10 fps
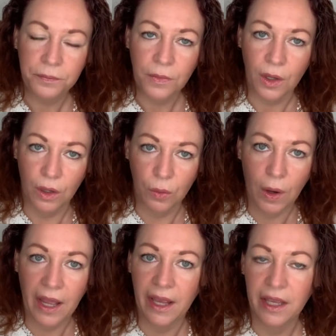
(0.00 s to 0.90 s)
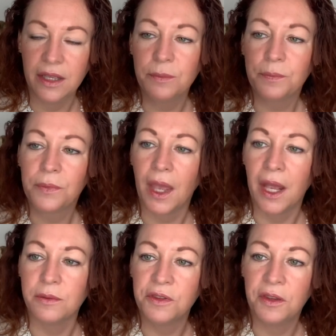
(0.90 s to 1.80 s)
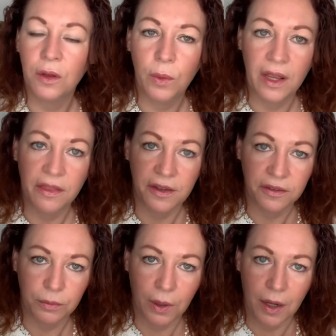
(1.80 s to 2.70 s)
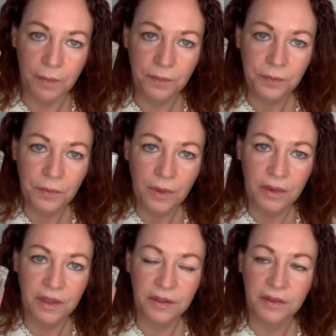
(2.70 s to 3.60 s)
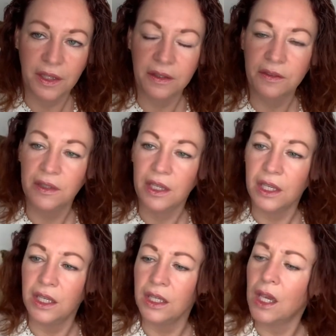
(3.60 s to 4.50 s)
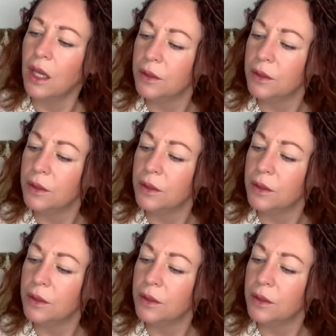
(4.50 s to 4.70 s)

away. And I'm just going to wear this one. This is the,